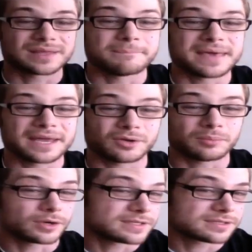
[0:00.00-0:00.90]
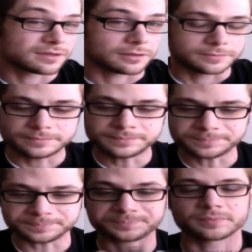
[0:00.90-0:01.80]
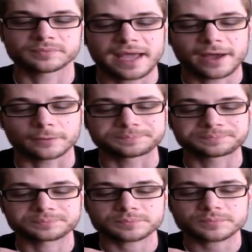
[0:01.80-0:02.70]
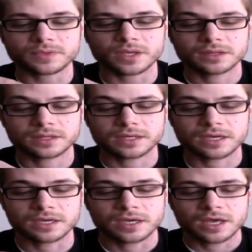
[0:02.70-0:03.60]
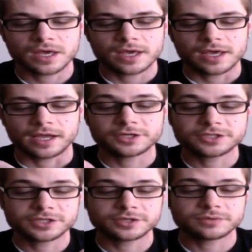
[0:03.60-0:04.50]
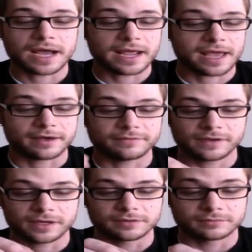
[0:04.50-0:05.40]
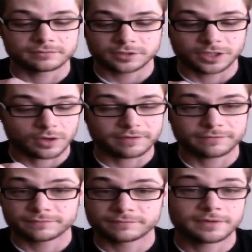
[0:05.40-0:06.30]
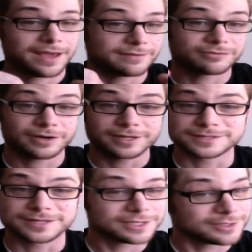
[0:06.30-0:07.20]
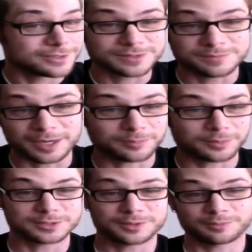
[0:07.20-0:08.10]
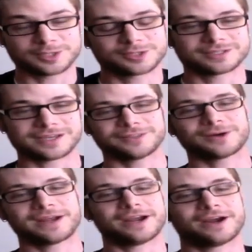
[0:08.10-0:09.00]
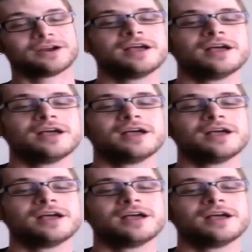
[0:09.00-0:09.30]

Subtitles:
metal bristle. Now, the issue I have, and I have friends that use metal bristle brushes on their hair,